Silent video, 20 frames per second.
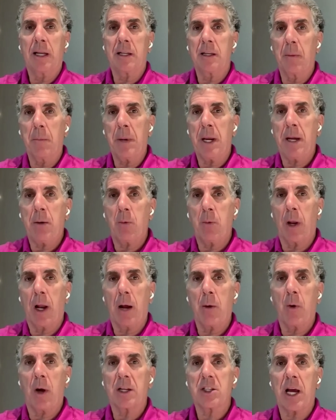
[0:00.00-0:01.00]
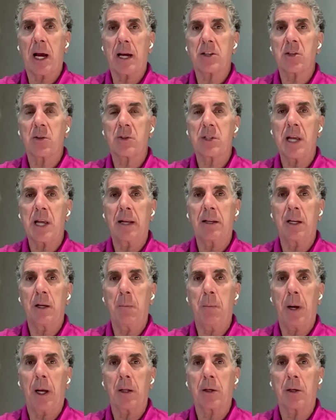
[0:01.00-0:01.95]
And to me, when I watch Axel Sandin